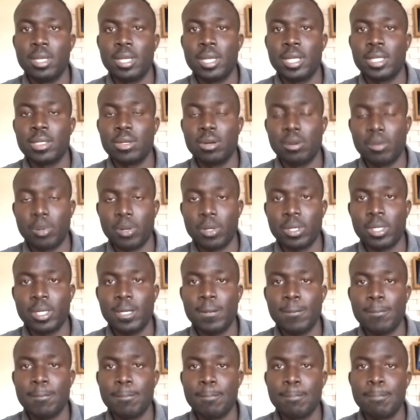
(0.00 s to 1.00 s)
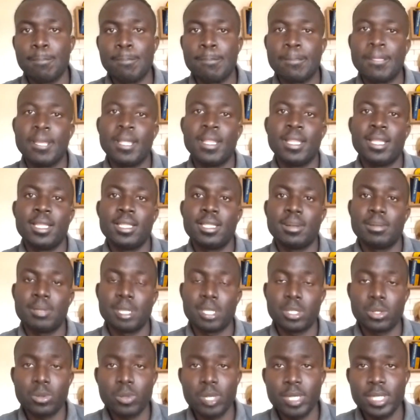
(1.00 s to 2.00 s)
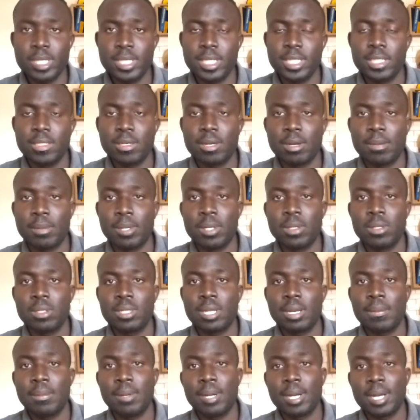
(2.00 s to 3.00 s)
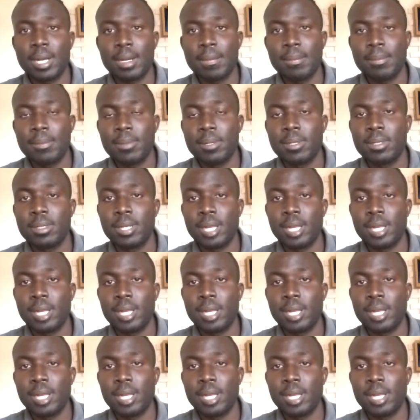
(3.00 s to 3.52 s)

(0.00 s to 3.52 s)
and Gomorrah. And then chapter 20 talk about Abraham.